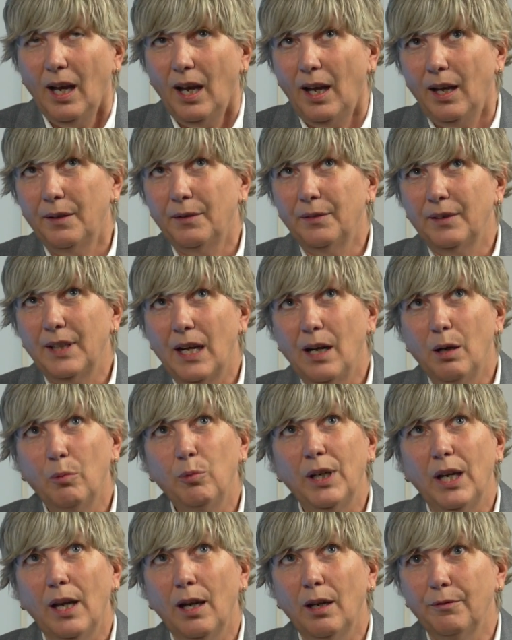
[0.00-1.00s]
And there
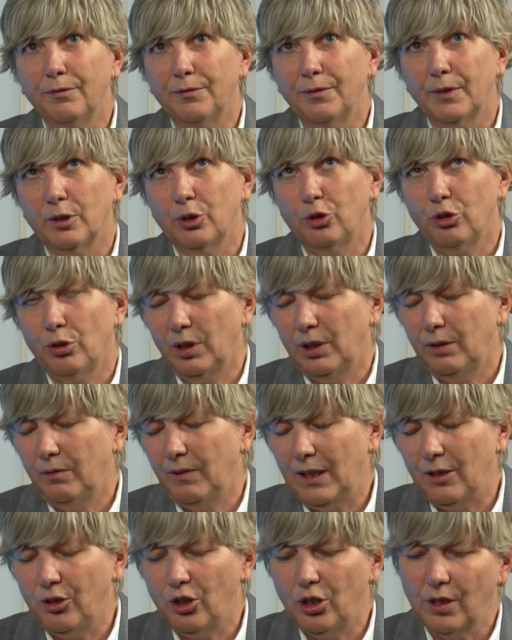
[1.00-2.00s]
we have joint
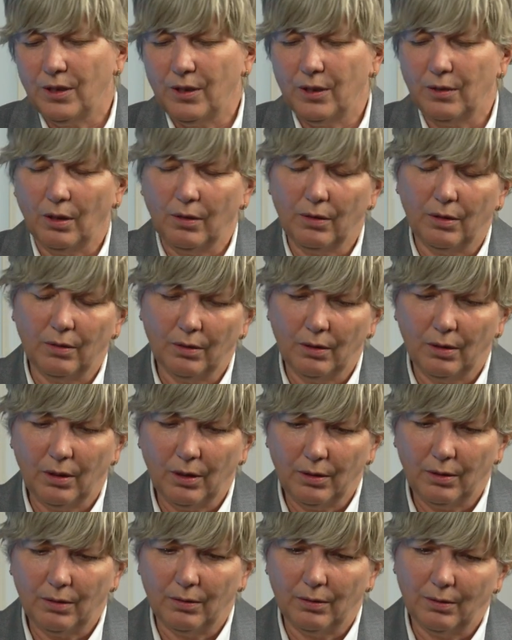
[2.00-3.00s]
ventures,
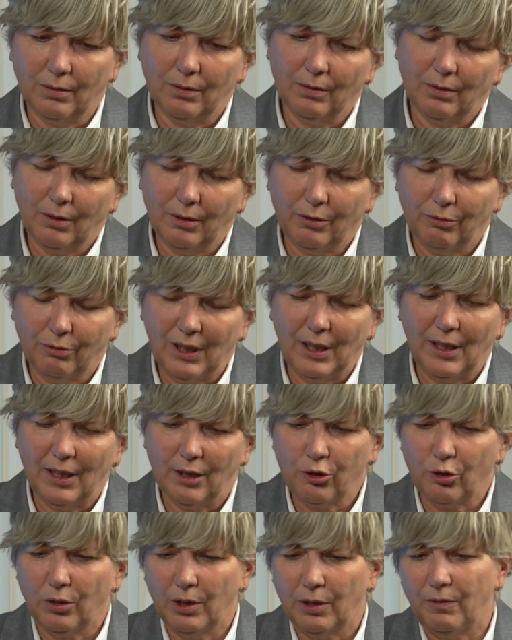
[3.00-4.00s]
not really
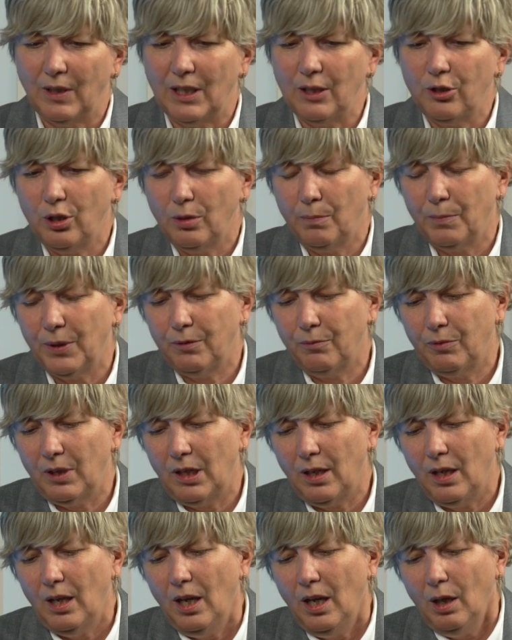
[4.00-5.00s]
a joint venture, but
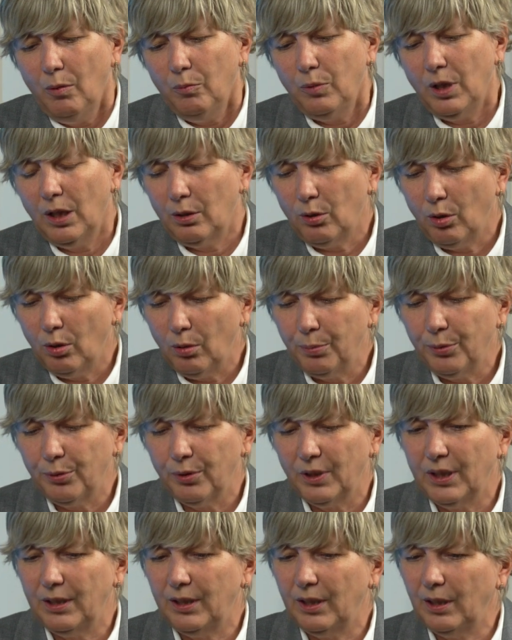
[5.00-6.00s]
we are
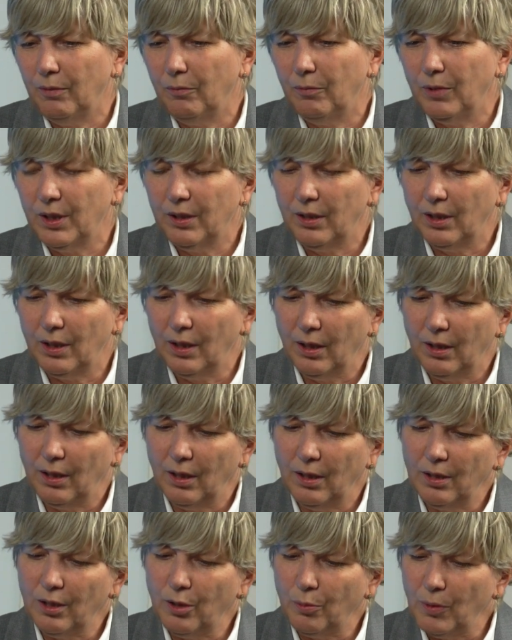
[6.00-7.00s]
cooperating with
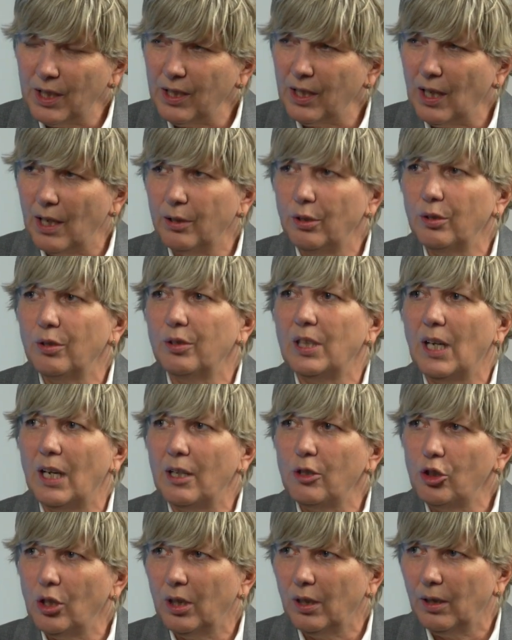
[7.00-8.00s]
the Swiss
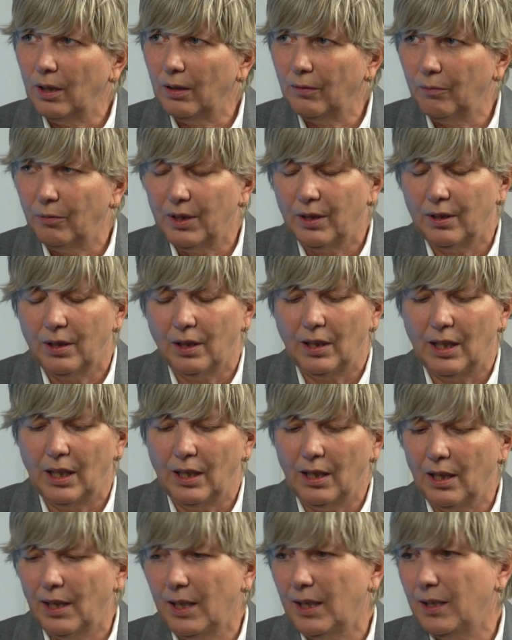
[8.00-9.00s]
Association and with the
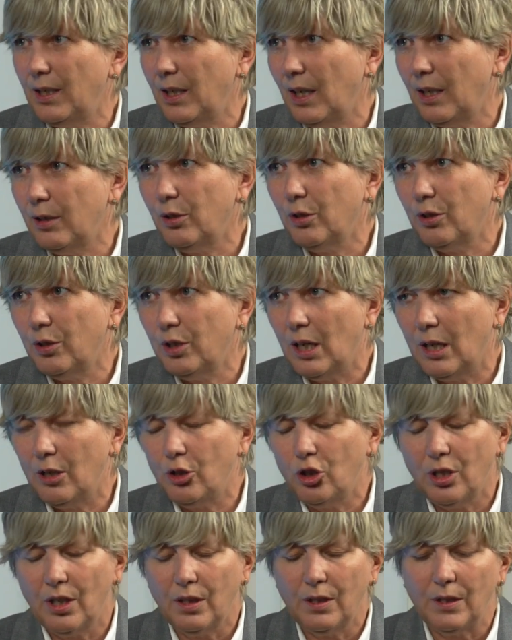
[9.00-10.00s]
Netherlands
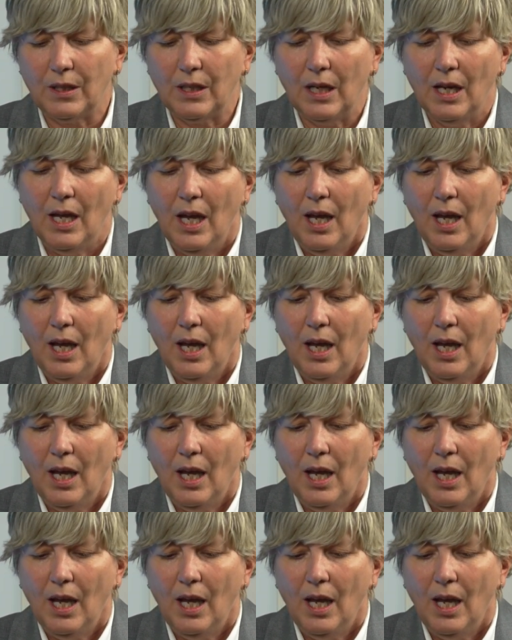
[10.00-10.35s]
associations.